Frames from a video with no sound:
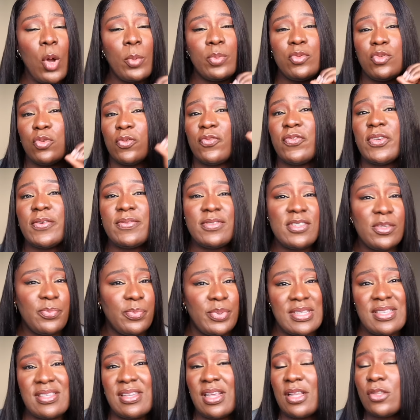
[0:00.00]
up to
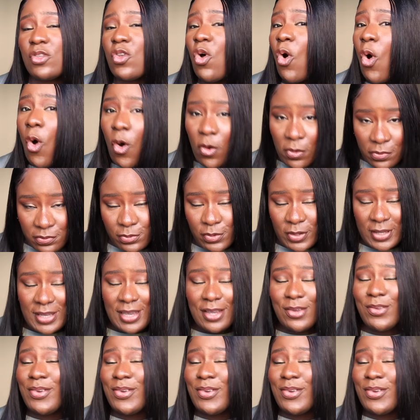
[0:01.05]
50% off, okay?